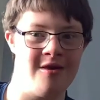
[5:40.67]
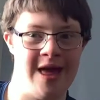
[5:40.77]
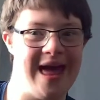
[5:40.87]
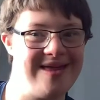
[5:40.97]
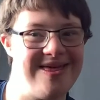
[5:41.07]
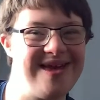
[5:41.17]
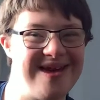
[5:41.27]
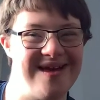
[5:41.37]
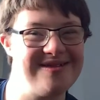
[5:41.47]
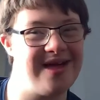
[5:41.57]
a
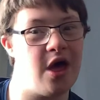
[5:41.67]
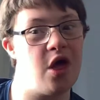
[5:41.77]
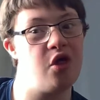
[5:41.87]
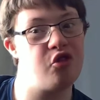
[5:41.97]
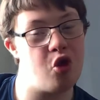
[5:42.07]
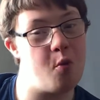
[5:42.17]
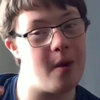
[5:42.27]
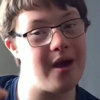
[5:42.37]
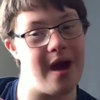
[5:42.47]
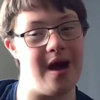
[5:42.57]
second for my
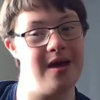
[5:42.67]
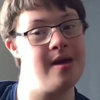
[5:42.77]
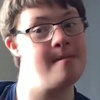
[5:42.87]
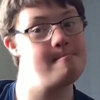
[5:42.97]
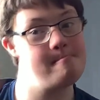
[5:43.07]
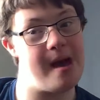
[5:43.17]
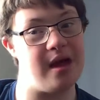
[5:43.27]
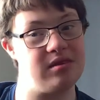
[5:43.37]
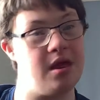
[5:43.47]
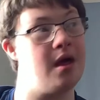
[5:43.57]
guy,
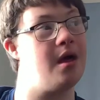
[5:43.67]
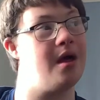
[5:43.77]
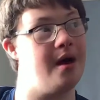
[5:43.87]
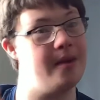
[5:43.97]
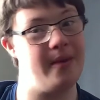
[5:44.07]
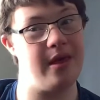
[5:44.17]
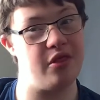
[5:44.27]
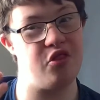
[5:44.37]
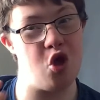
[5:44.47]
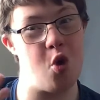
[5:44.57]
Matt and a big
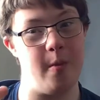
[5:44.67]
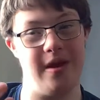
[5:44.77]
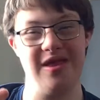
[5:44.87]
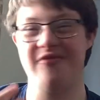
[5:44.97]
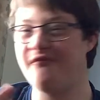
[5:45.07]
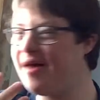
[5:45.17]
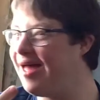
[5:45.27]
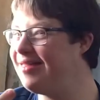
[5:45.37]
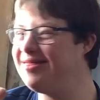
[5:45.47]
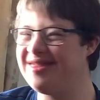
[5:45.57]
sermon. It's
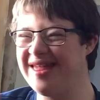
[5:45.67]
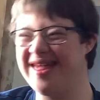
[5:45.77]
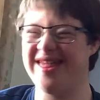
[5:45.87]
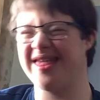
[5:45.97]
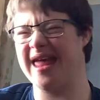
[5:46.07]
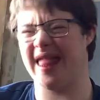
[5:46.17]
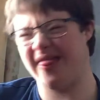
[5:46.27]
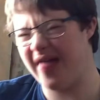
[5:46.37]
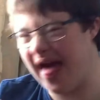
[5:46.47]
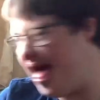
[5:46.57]
fun, it's
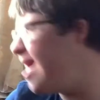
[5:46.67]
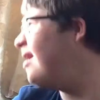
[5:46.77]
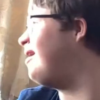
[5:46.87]
cute there.